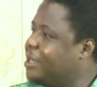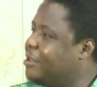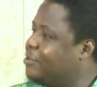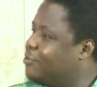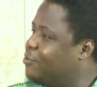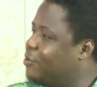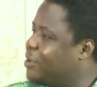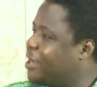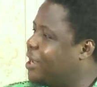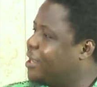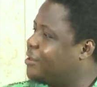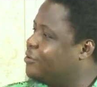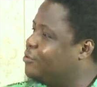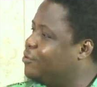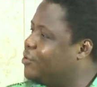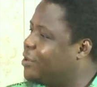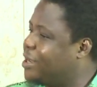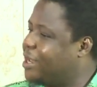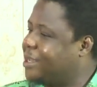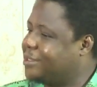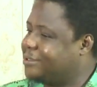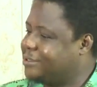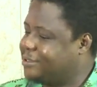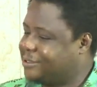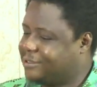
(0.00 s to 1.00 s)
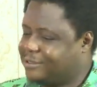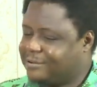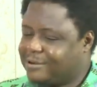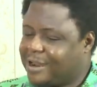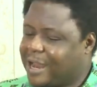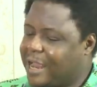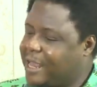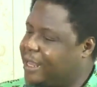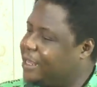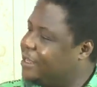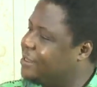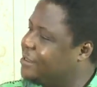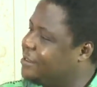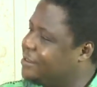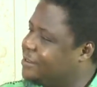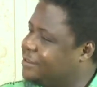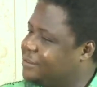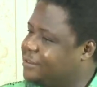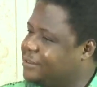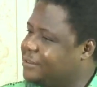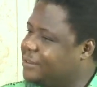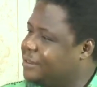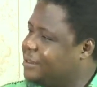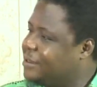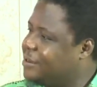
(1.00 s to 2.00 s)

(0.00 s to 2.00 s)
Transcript: look at strikes